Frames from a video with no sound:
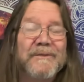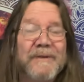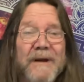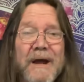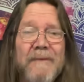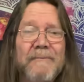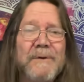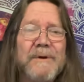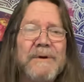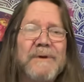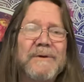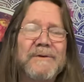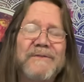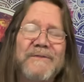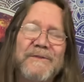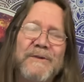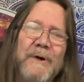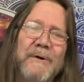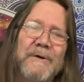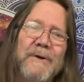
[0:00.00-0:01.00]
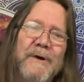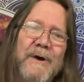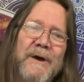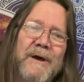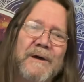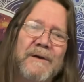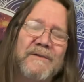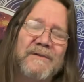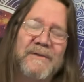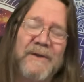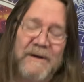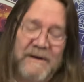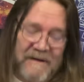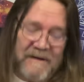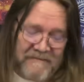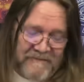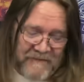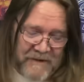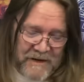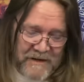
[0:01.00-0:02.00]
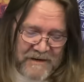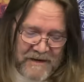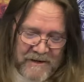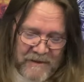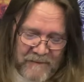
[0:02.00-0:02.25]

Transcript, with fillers: and every Sunday is Sunday Fun Day